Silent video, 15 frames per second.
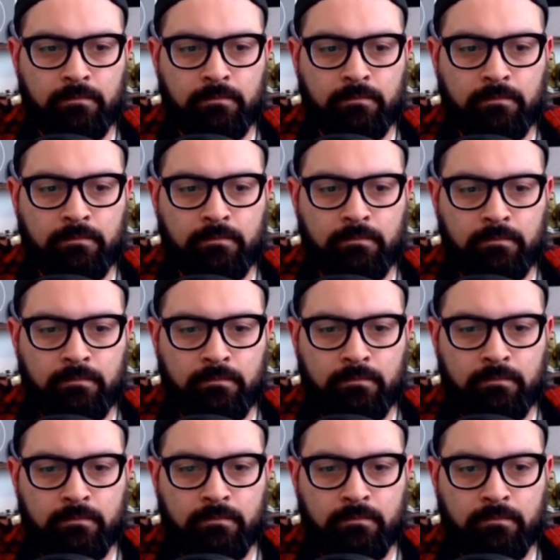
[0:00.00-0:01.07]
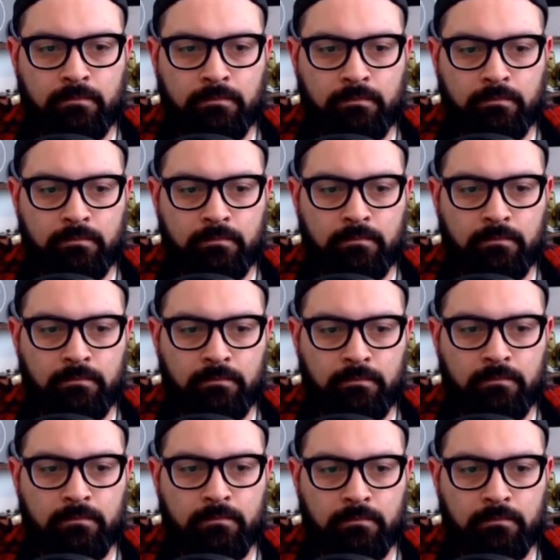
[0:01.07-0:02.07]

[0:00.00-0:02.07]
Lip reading: [no speech]